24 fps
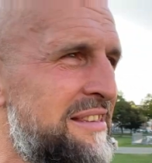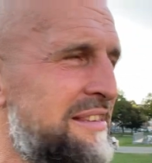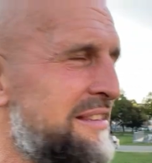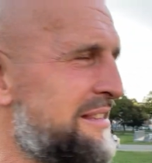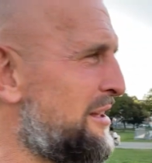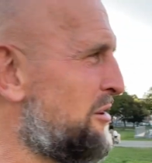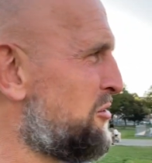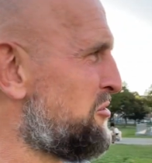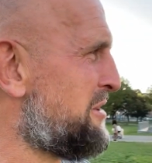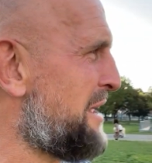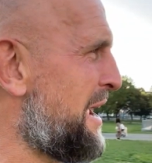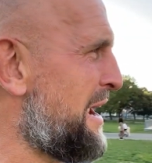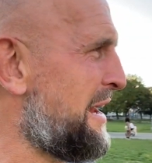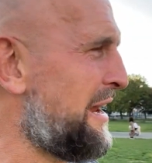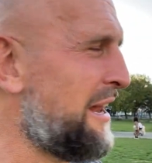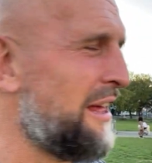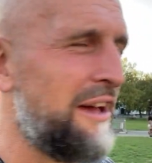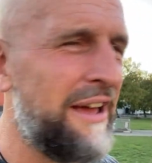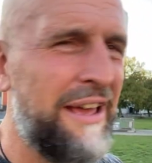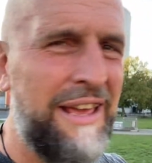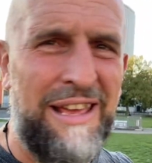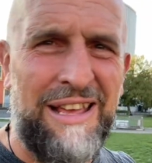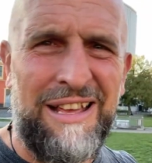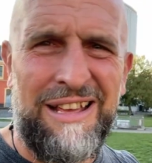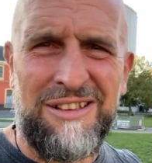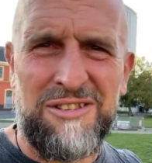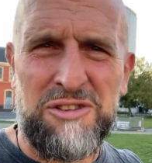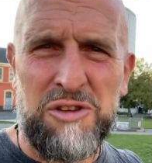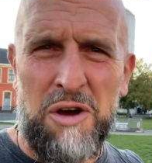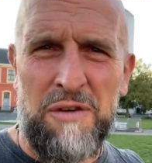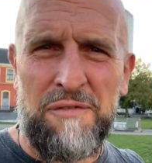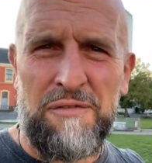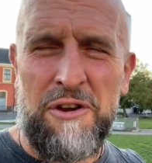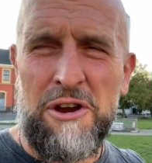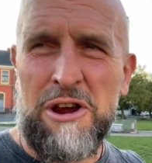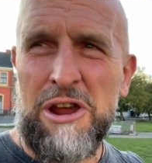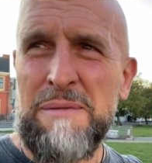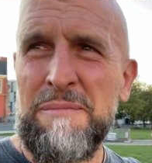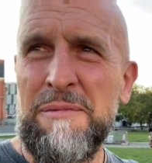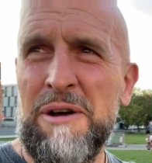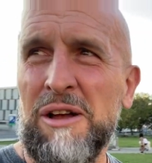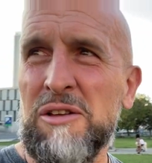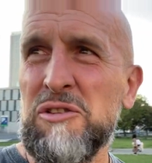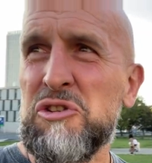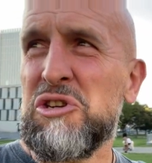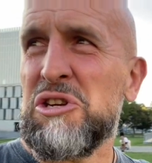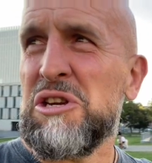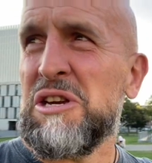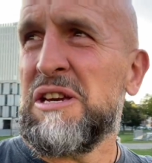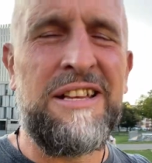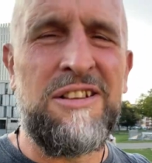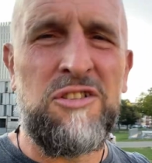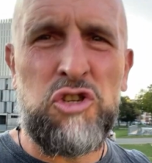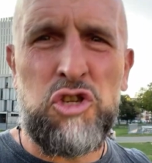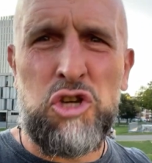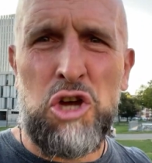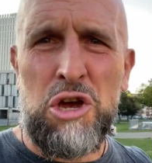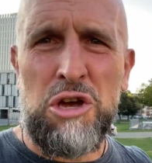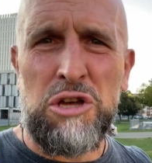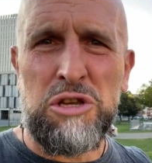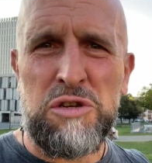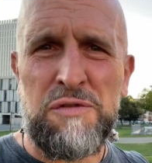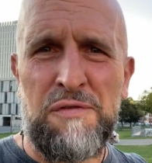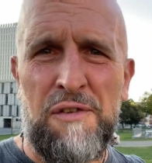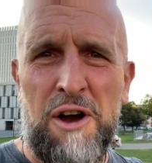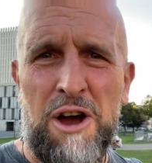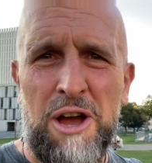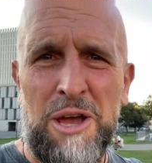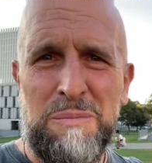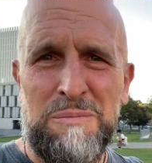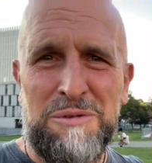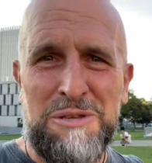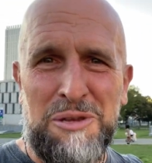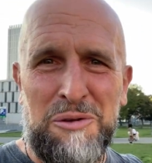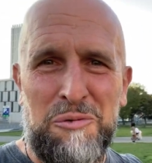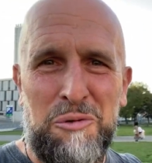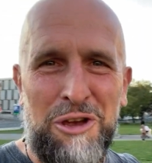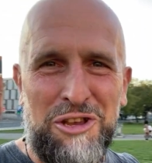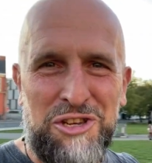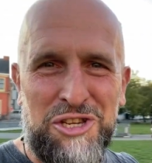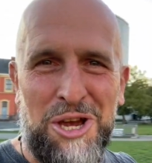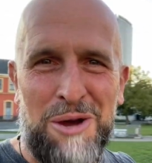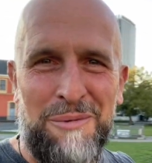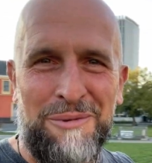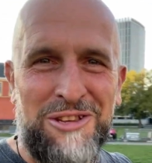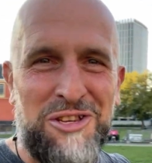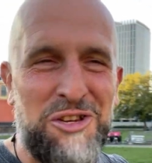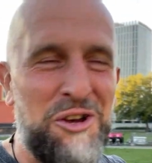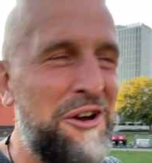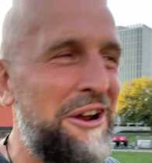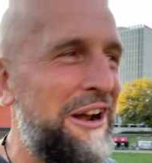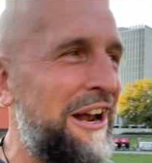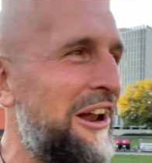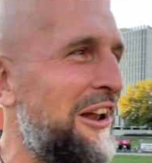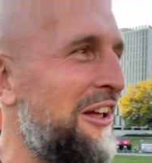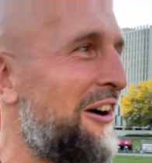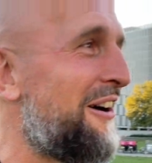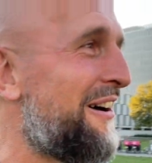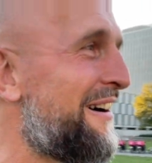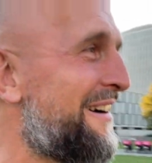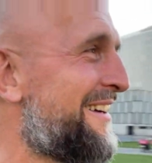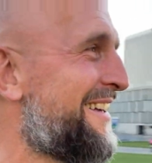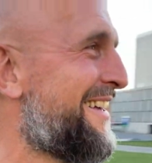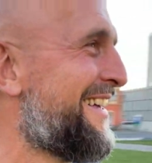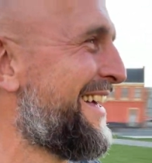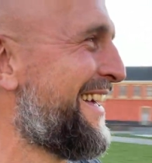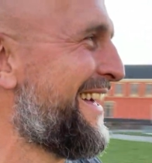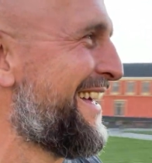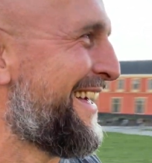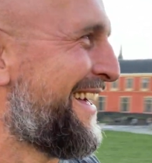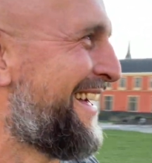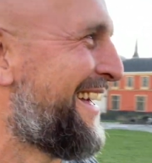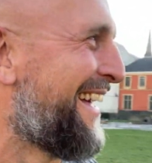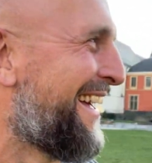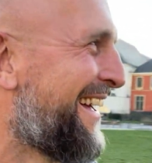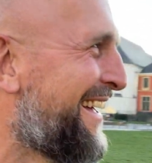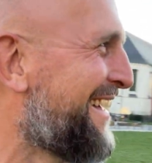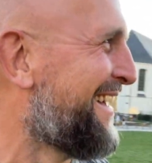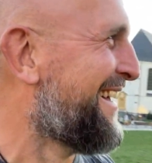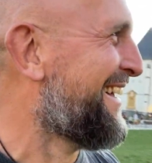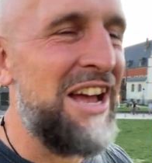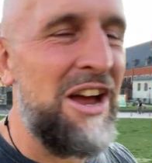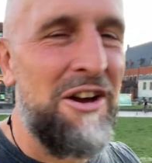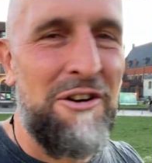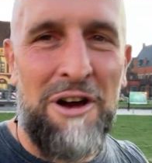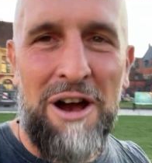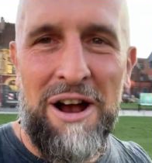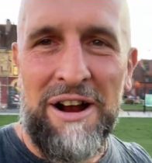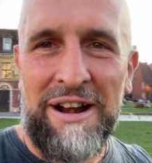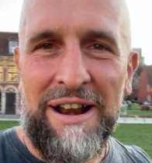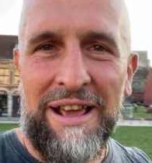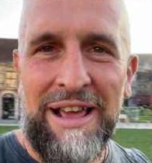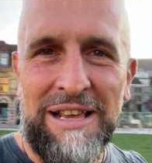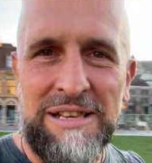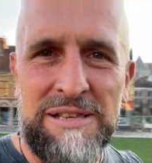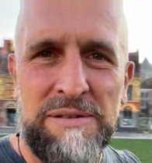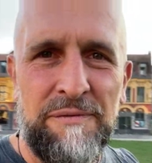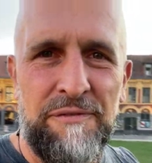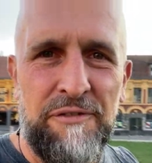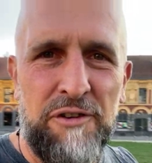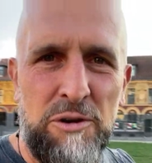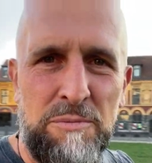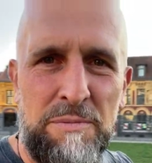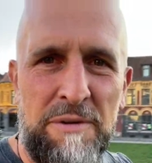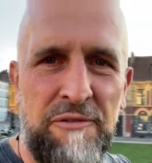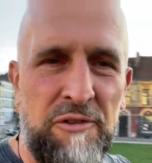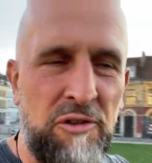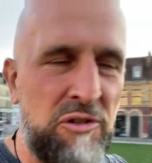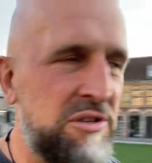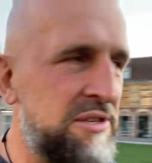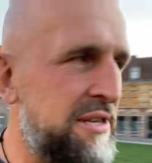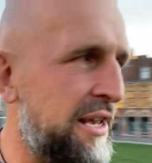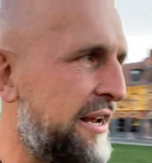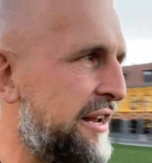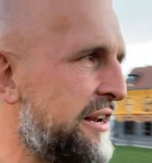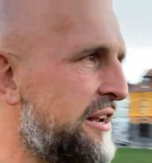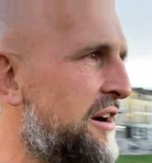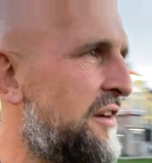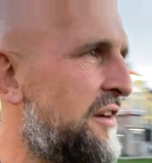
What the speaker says: still daylight. It's got very much church vibes, which I'm enjoying a lot. All right, I'm gonna get some food before the second